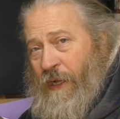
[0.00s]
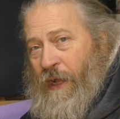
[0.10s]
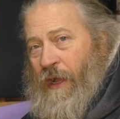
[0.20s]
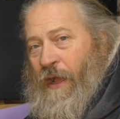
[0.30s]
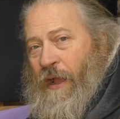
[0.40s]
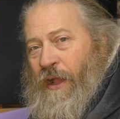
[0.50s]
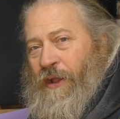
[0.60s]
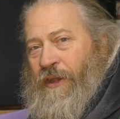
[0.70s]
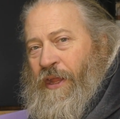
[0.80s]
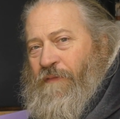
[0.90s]
Uh,
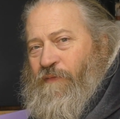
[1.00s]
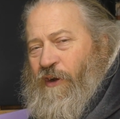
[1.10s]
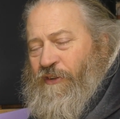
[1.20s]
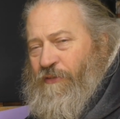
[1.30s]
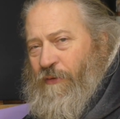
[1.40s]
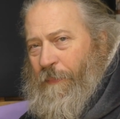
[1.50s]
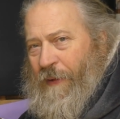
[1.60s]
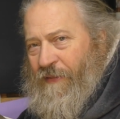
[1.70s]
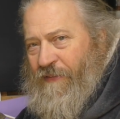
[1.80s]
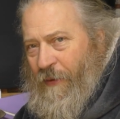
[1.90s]
and he writes all
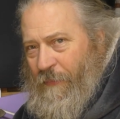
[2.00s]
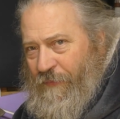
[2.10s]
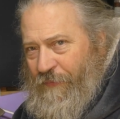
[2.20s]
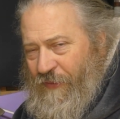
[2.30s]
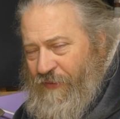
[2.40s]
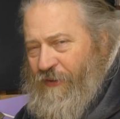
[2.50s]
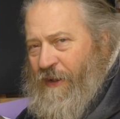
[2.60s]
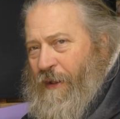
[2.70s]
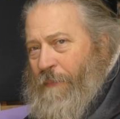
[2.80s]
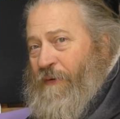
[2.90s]
about the Tumbling Feathers
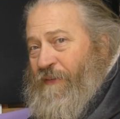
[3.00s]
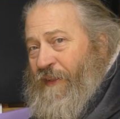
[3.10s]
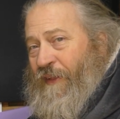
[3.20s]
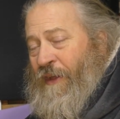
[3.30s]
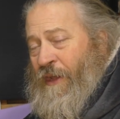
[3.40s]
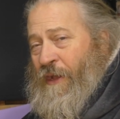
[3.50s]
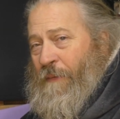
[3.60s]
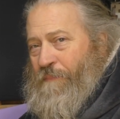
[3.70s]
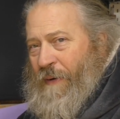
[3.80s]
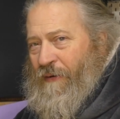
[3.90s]
and a number of other
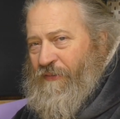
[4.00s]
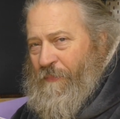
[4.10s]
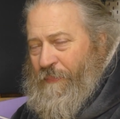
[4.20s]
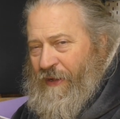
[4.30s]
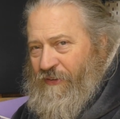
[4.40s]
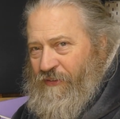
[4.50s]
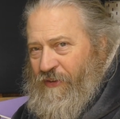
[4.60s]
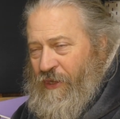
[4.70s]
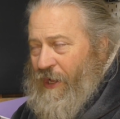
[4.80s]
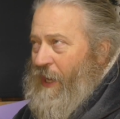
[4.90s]
Burrows and
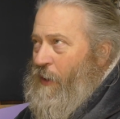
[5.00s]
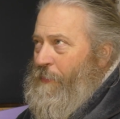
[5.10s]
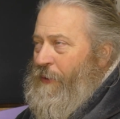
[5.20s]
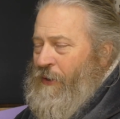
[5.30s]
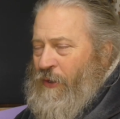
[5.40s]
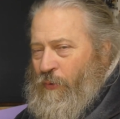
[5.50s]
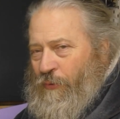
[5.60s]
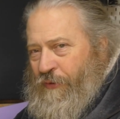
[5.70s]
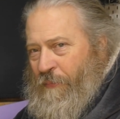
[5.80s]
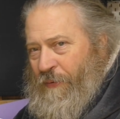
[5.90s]
Badgers, Albion and
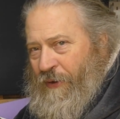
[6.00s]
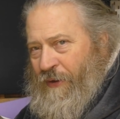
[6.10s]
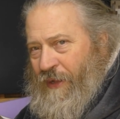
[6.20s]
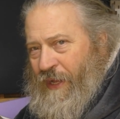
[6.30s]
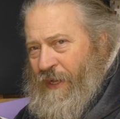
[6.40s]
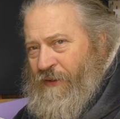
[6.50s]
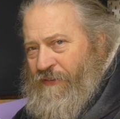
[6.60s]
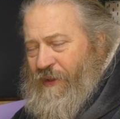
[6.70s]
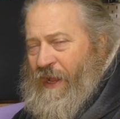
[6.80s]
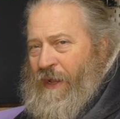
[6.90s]
Northumbrian
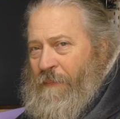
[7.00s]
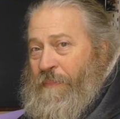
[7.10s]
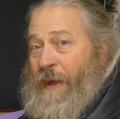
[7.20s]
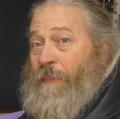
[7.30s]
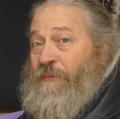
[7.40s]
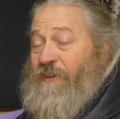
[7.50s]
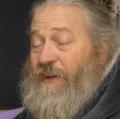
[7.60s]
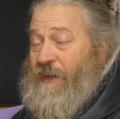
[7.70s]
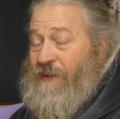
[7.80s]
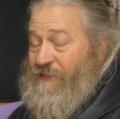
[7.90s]
inns and pubs
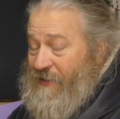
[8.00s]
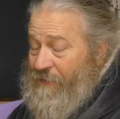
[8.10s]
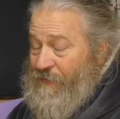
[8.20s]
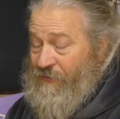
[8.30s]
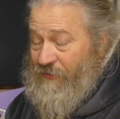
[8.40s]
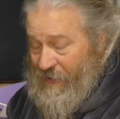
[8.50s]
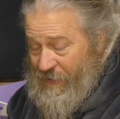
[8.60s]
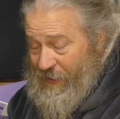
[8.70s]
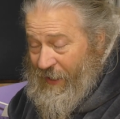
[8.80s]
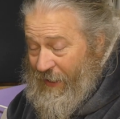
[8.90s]
and taverns
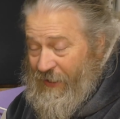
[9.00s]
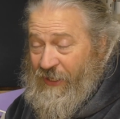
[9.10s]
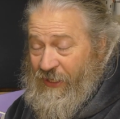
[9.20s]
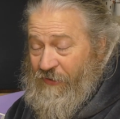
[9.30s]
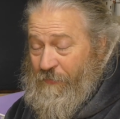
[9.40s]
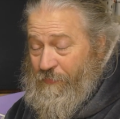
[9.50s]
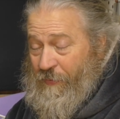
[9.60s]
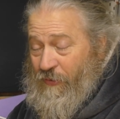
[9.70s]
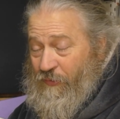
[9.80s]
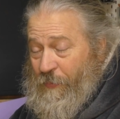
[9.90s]
at his
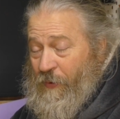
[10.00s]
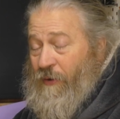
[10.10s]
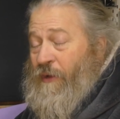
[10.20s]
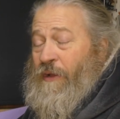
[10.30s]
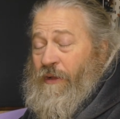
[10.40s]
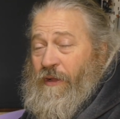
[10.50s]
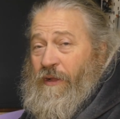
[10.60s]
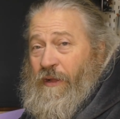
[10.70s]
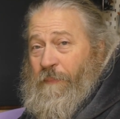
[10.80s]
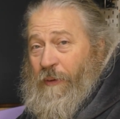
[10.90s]
blogspot
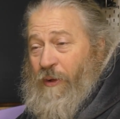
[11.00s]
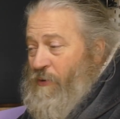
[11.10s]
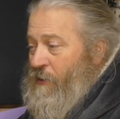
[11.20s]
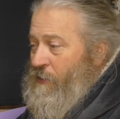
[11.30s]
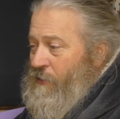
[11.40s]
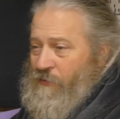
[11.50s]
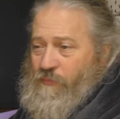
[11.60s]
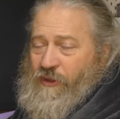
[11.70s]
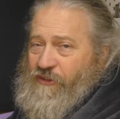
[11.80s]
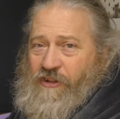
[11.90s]
uh, blog,
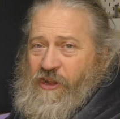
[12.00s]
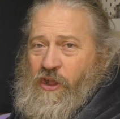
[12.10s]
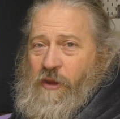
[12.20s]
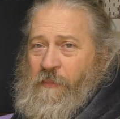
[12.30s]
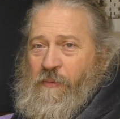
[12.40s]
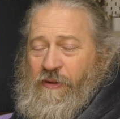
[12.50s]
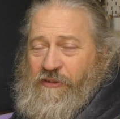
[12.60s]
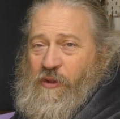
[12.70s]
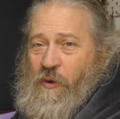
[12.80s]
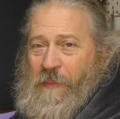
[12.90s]
which I can't remember what
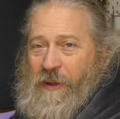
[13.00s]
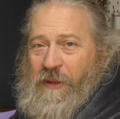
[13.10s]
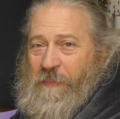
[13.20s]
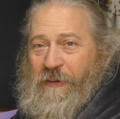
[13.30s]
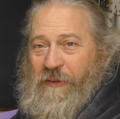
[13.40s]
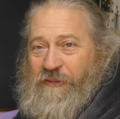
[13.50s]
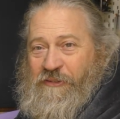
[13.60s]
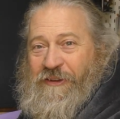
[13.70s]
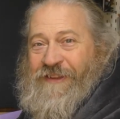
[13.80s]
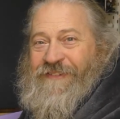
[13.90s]
it's called, but I'm going to put it on the
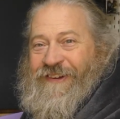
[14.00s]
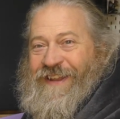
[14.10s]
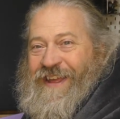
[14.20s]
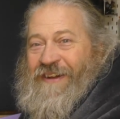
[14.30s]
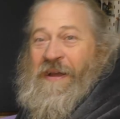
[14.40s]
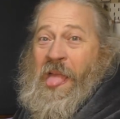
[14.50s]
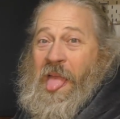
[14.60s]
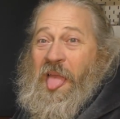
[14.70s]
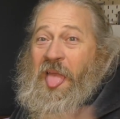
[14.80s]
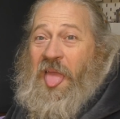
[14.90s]
screen right now.
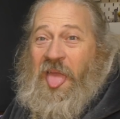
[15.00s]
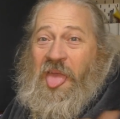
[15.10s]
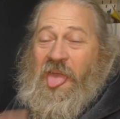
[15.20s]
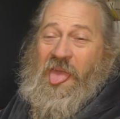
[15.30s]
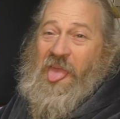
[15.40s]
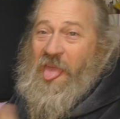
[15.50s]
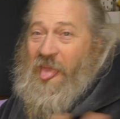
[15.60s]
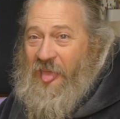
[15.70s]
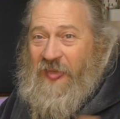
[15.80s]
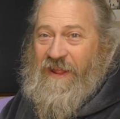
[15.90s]
Uh, uh,
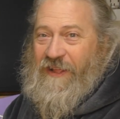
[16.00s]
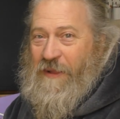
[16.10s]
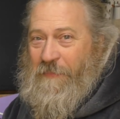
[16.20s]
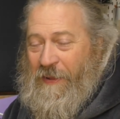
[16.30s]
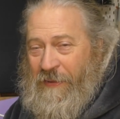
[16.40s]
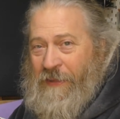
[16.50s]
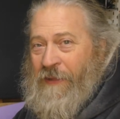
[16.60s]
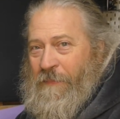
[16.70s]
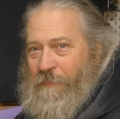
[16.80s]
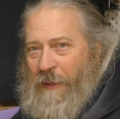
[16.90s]
uh, uh, there you go, Matt.
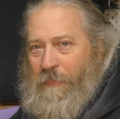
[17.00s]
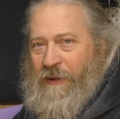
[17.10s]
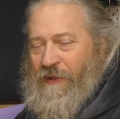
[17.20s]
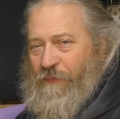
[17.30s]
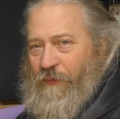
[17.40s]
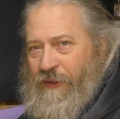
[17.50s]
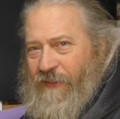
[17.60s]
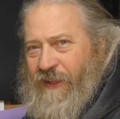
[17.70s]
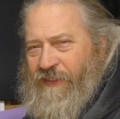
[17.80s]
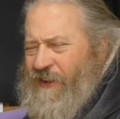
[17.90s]
Bit of plugging for you
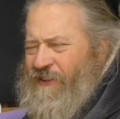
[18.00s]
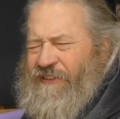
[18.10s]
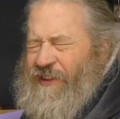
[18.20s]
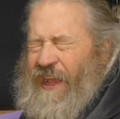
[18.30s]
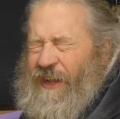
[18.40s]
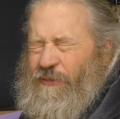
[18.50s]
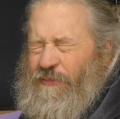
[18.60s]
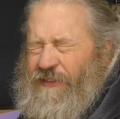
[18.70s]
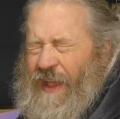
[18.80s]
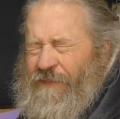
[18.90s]
there. The
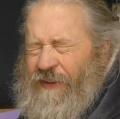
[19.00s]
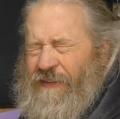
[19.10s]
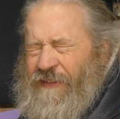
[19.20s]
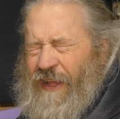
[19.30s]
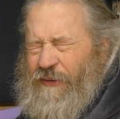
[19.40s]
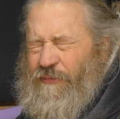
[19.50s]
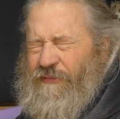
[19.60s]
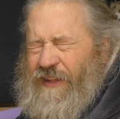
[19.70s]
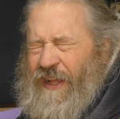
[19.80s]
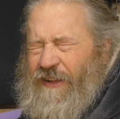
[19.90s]
Tattle Tavern, Tattle
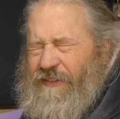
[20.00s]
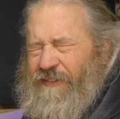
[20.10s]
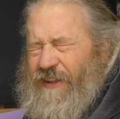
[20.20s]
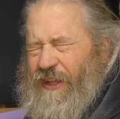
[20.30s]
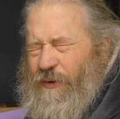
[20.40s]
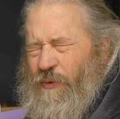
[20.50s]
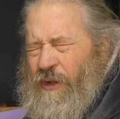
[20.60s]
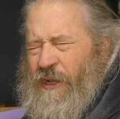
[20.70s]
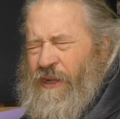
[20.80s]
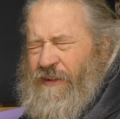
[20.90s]
talent Tale.
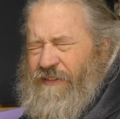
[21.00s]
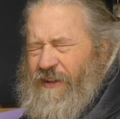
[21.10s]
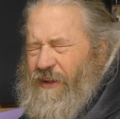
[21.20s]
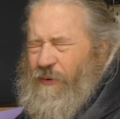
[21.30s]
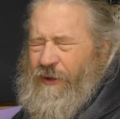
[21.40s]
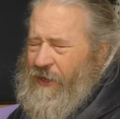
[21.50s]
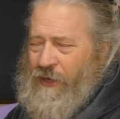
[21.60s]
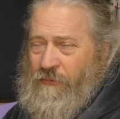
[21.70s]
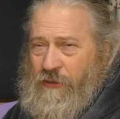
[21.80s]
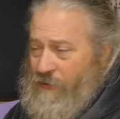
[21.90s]
oh, I don't
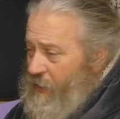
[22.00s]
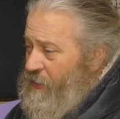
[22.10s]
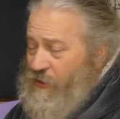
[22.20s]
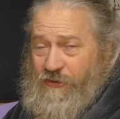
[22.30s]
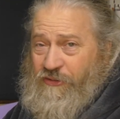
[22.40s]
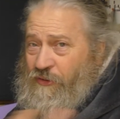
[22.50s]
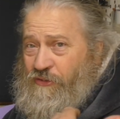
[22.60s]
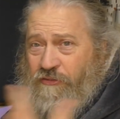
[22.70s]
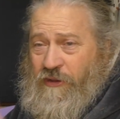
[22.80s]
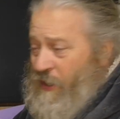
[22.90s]
know. It looks on the
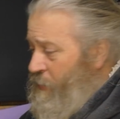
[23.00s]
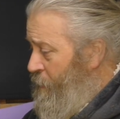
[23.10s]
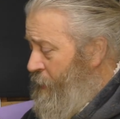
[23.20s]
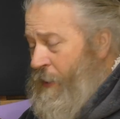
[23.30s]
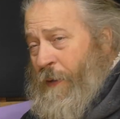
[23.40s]
screen anyway.